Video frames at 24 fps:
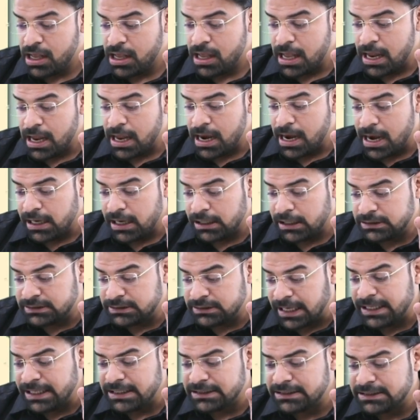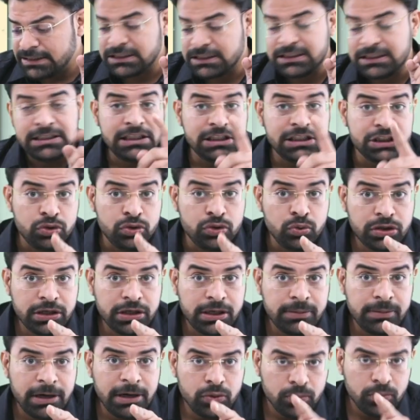And sine 60 is root 3 by
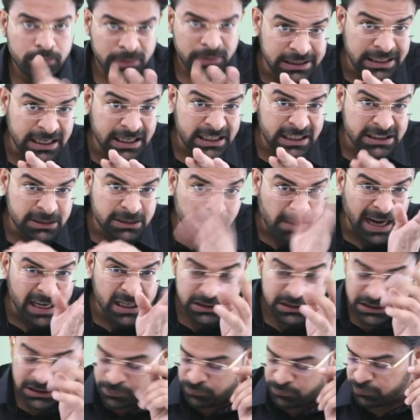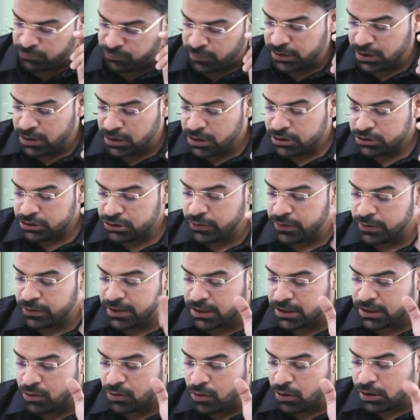2, but there is a minus in front. So you get
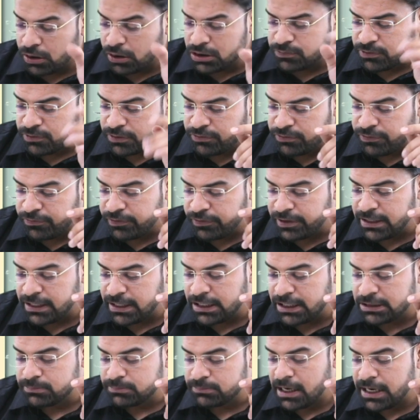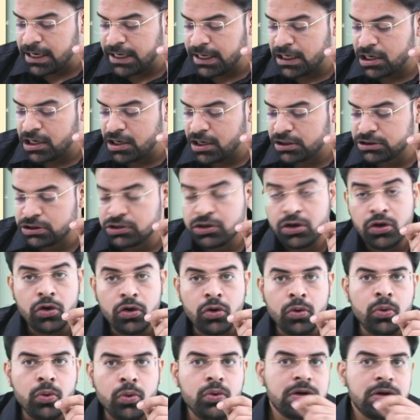cos 150 as minus
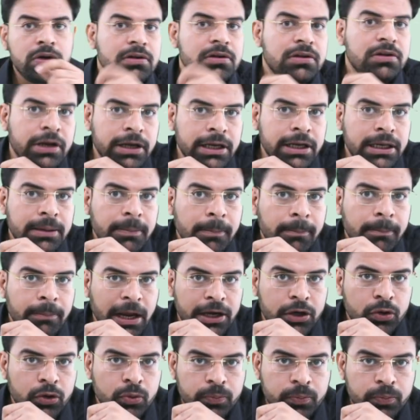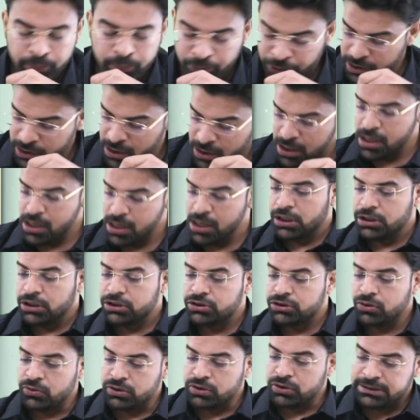root 3 by 2. So
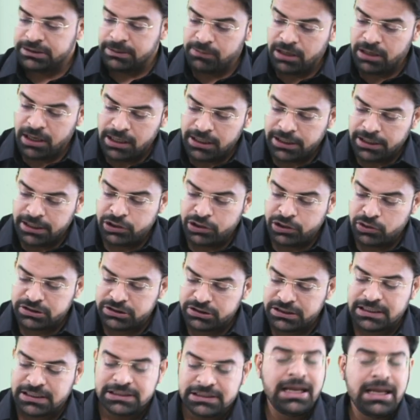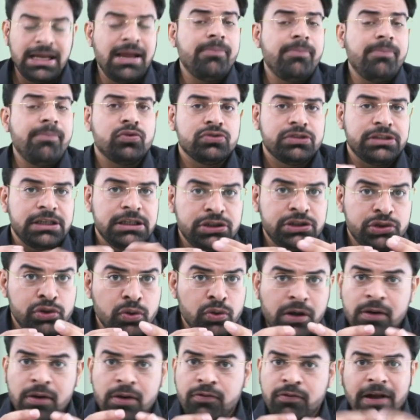similarly, using the same process, you can
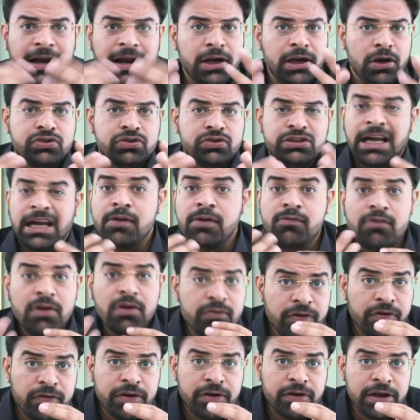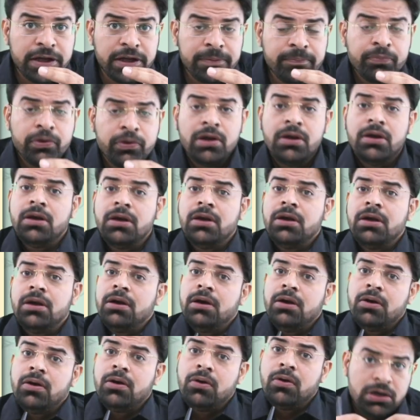find out sine 150,
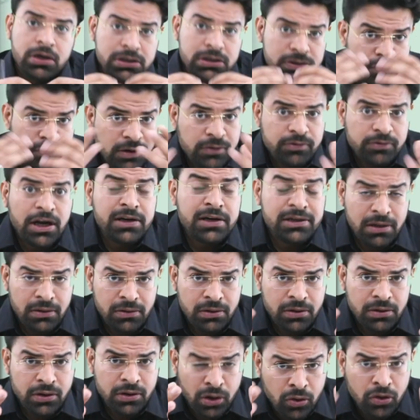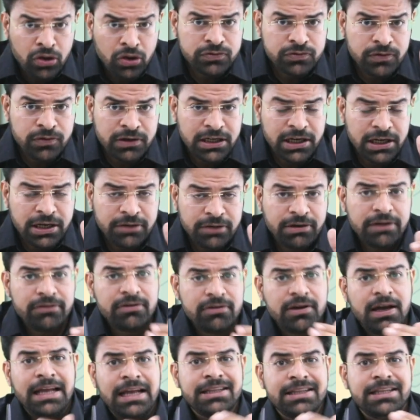cos 135
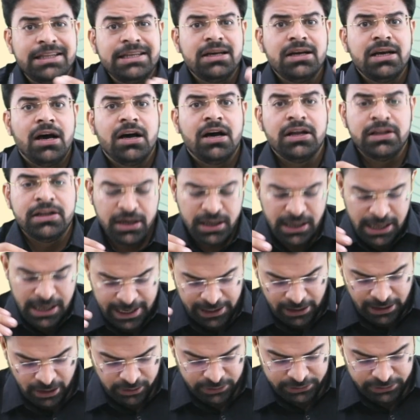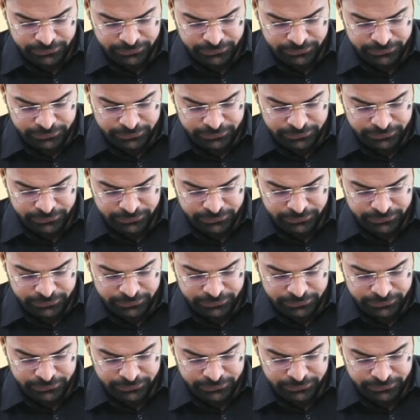and the other angles.